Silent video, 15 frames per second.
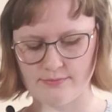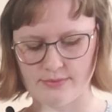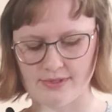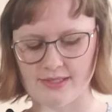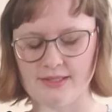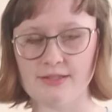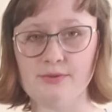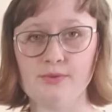
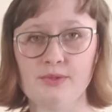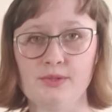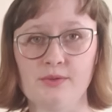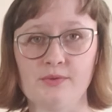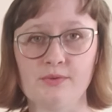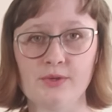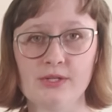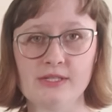But this was the
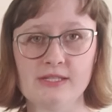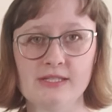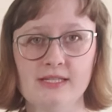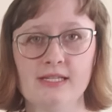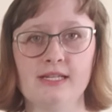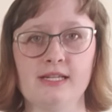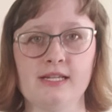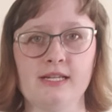first
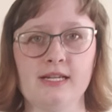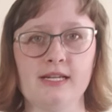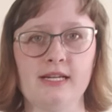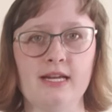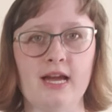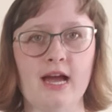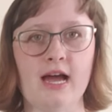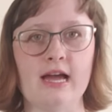thing
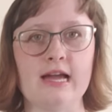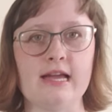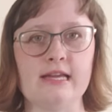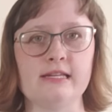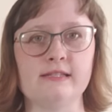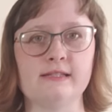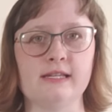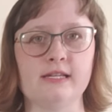
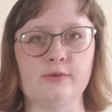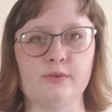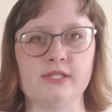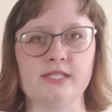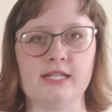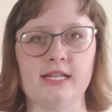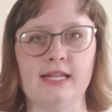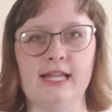I
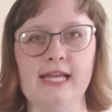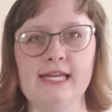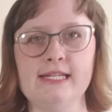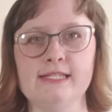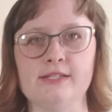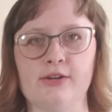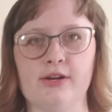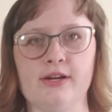sandwiched
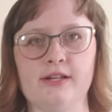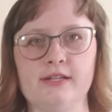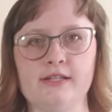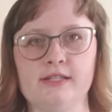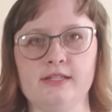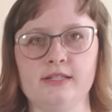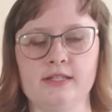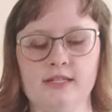lace
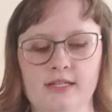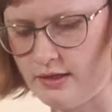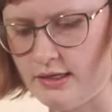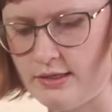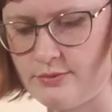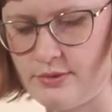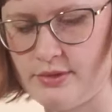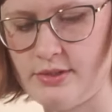on.
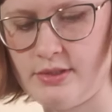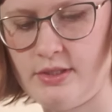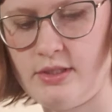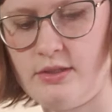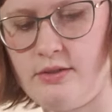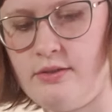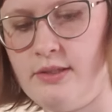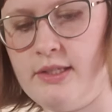I was
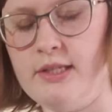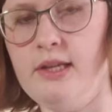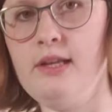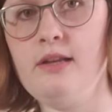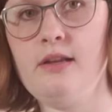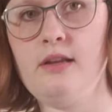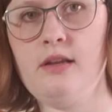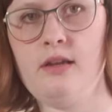still
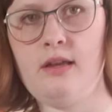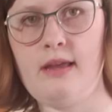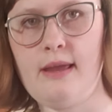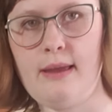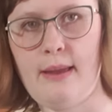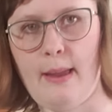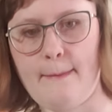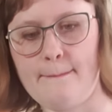in
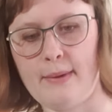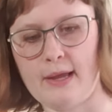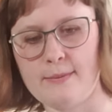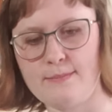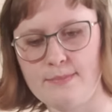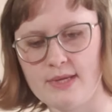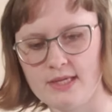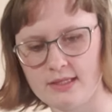my
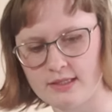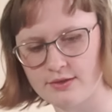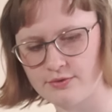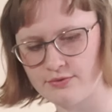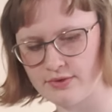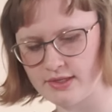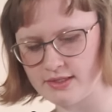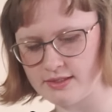pinking
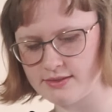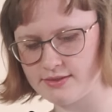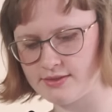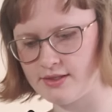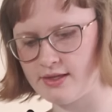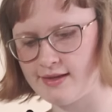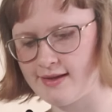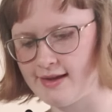
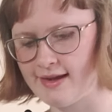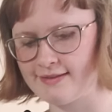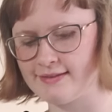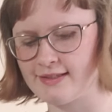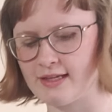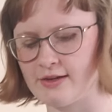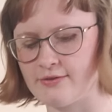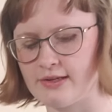phase. I
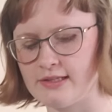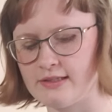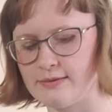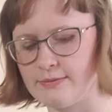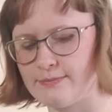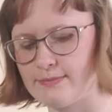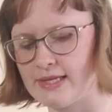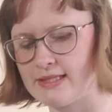think I
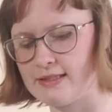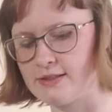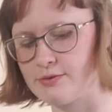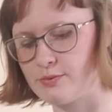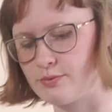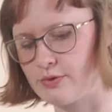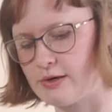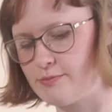made
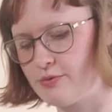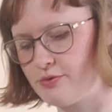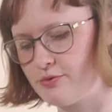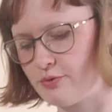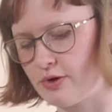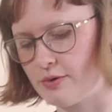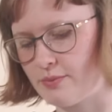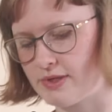this one right
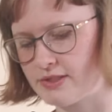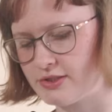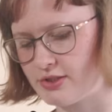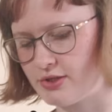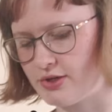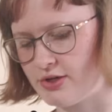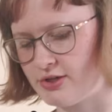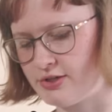before I went to
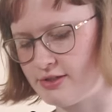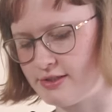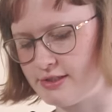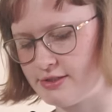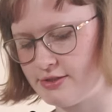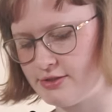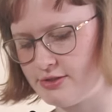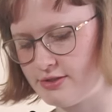
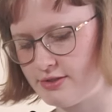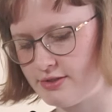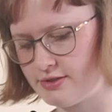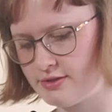college.